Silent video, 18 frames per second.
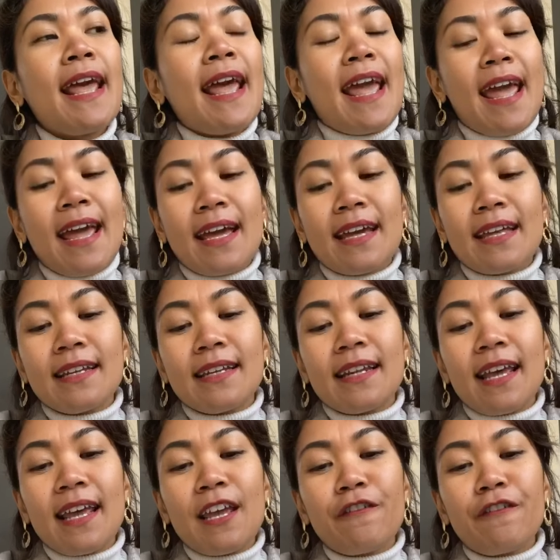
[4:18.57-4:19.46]
And
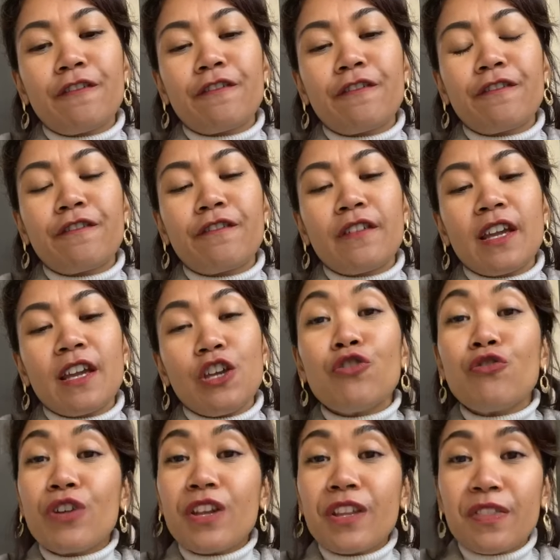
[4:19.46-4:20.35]
if
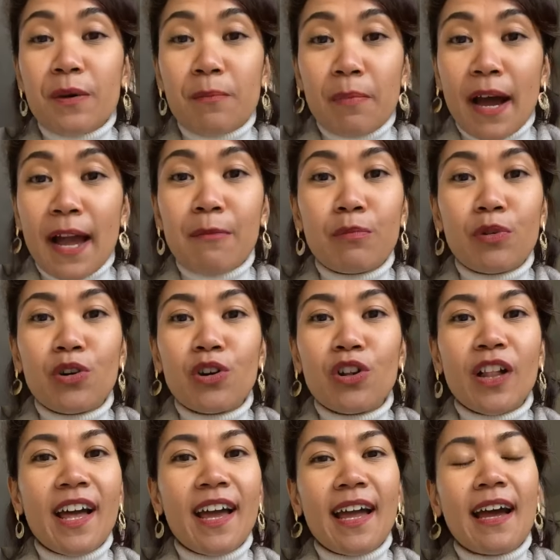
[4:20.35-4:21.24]
you read the Bible
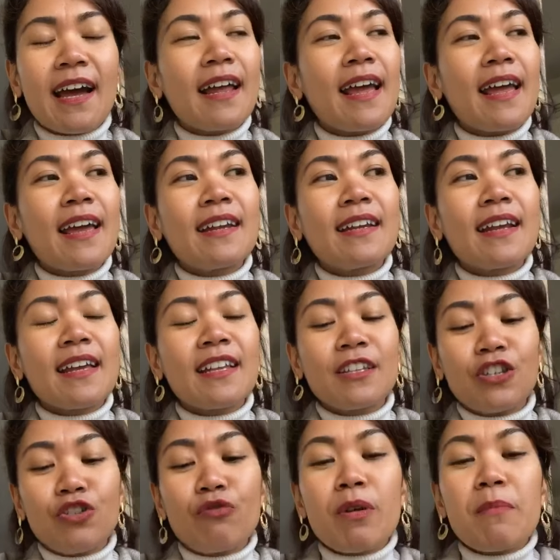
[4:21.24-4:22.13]
uh, and,
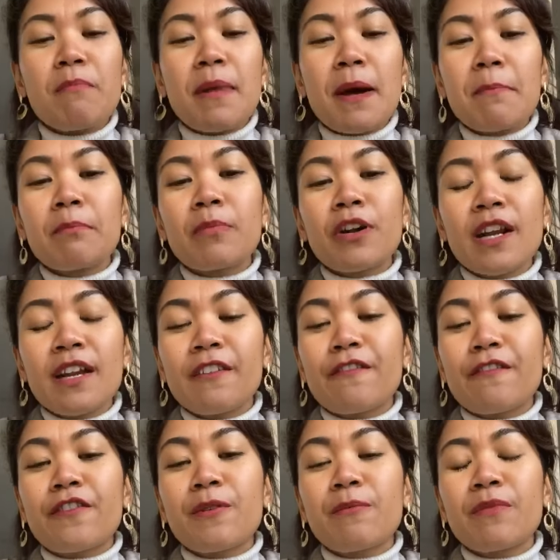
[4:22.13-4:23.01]
and you remember it
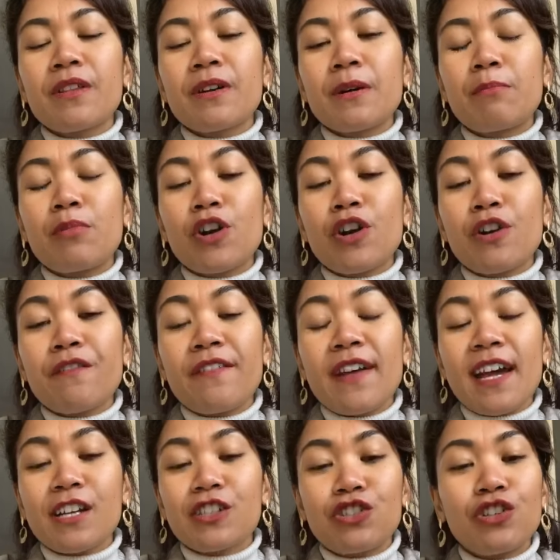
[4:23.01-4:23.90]
from the book of
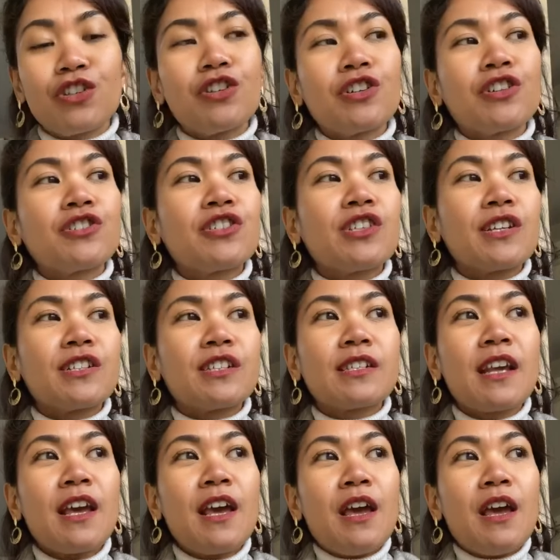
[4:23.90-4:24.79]
Exodus,
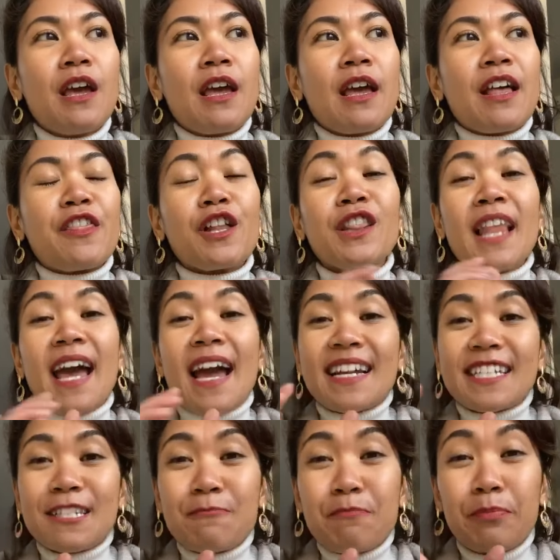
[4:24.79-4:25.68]
it's the
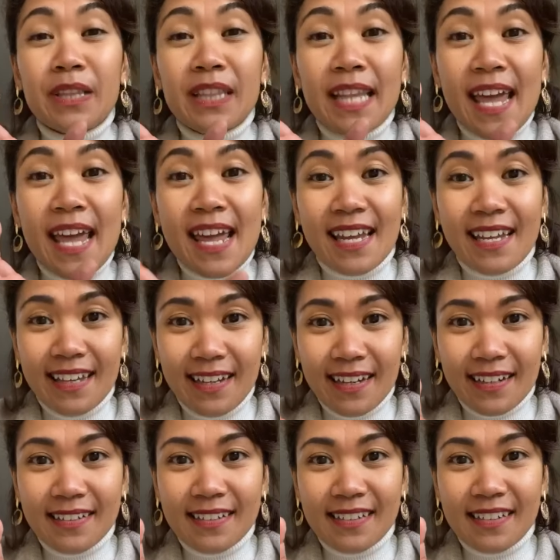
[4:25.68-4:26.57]
last plague
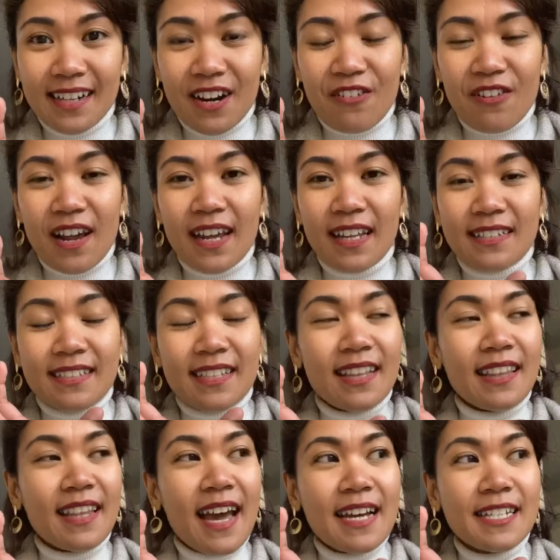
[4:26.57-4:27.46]
all right, it's the
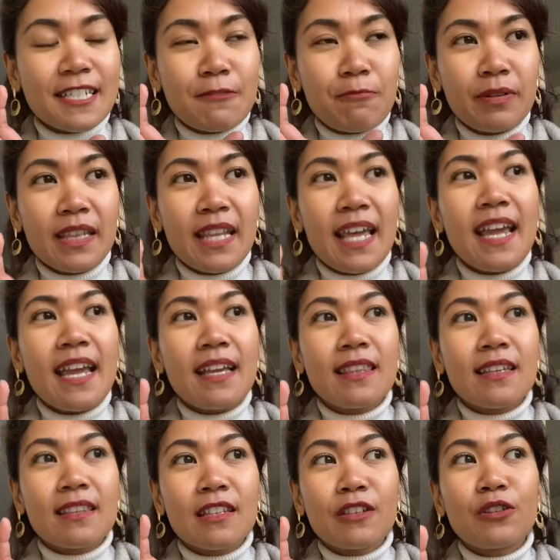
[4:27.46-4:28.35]
last plague
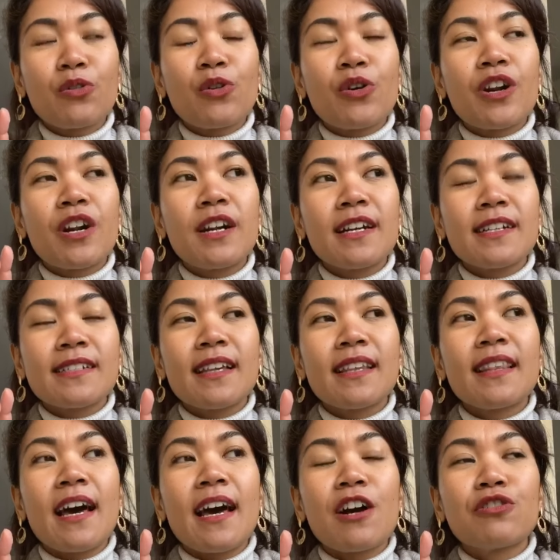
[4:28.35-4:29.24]
that the Lord has
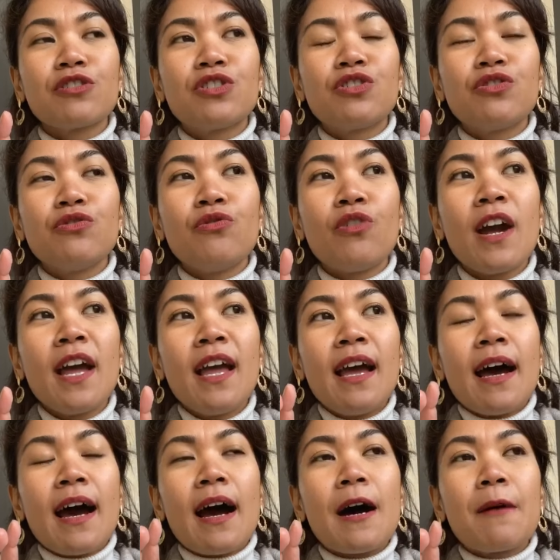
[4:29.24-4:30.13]
allowed to
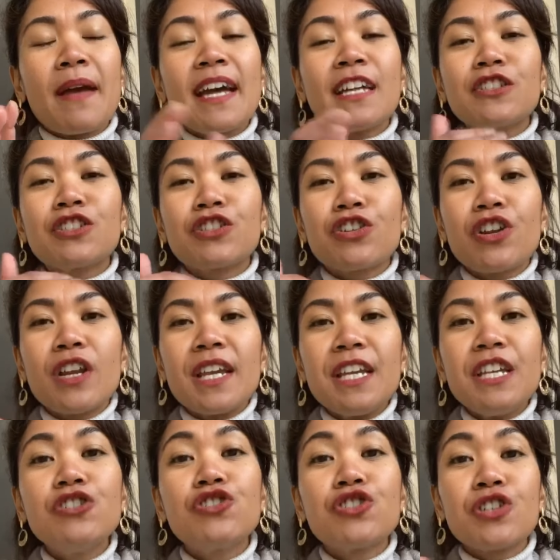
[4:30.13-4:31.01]
um, enter
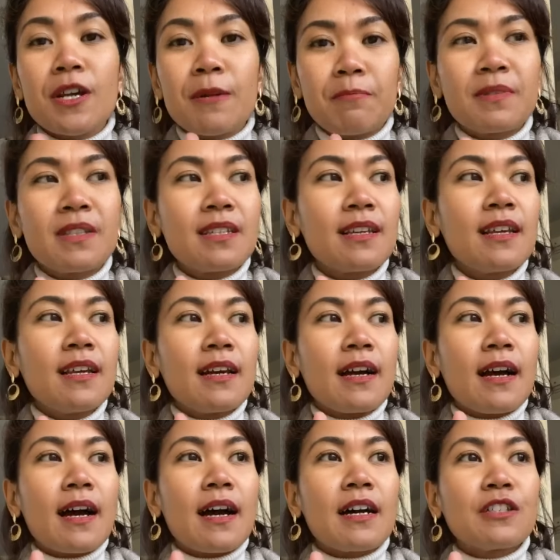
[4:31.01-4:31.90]
Egypt.
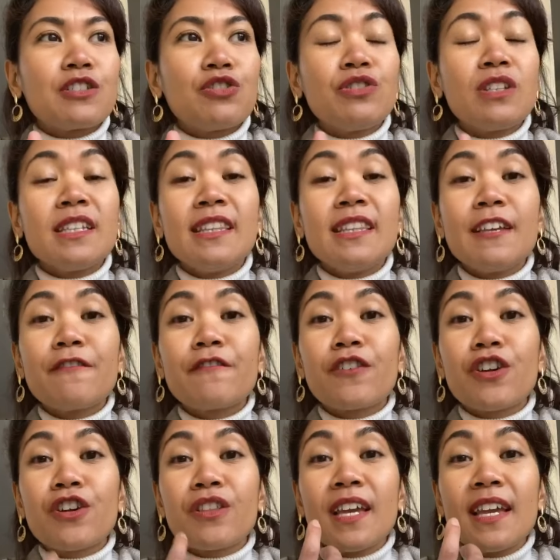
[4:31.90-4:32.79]
Uh, to
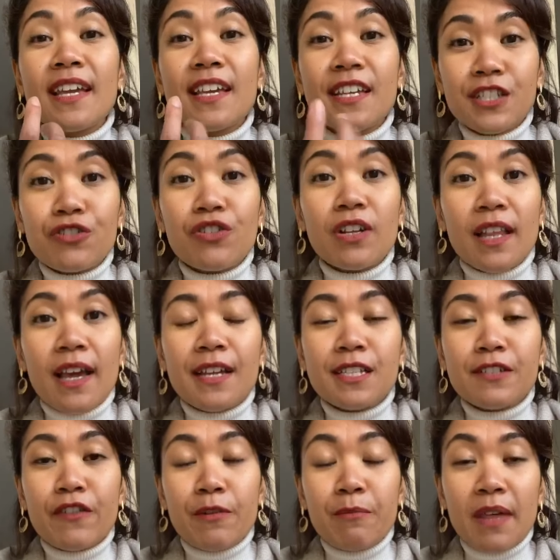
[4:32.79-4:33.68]
deliver the
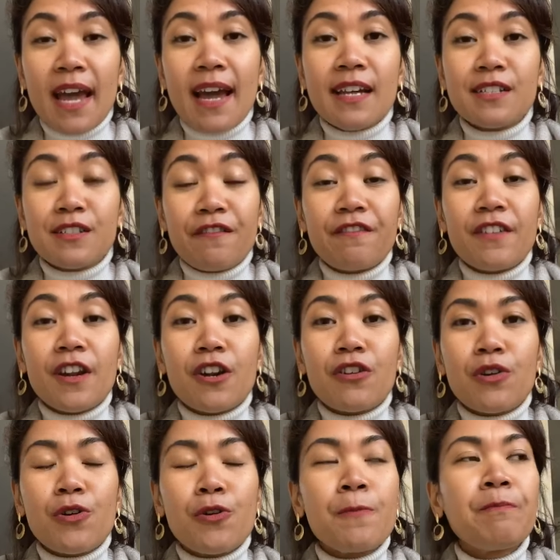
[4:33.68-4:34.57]
Israelites from the hands of
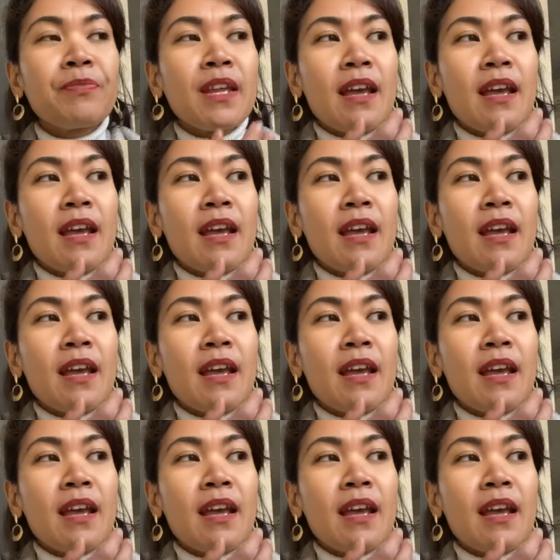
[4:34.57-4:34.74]
Pharaoh.